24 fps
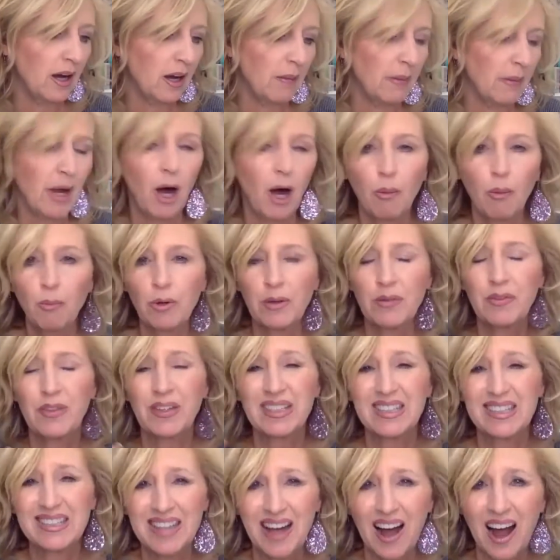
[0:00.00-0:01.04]
help with the
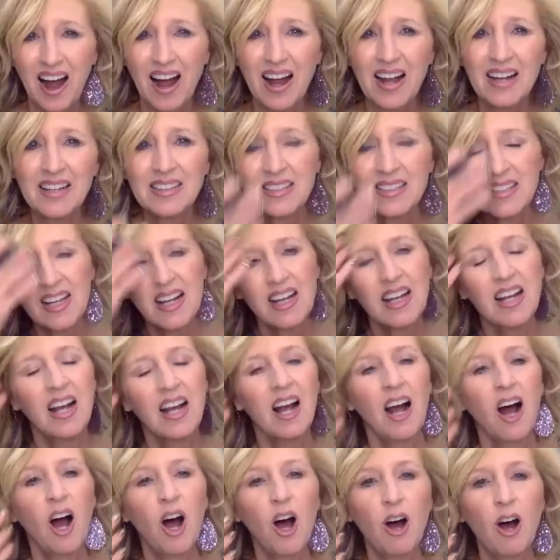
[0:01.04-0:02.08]
signs
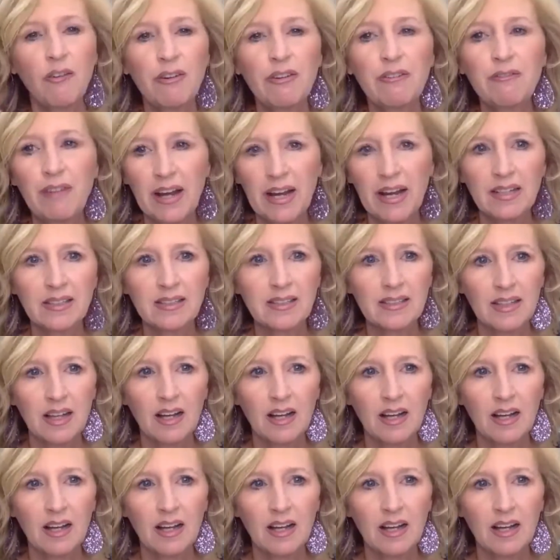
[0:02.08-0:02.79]
of advanced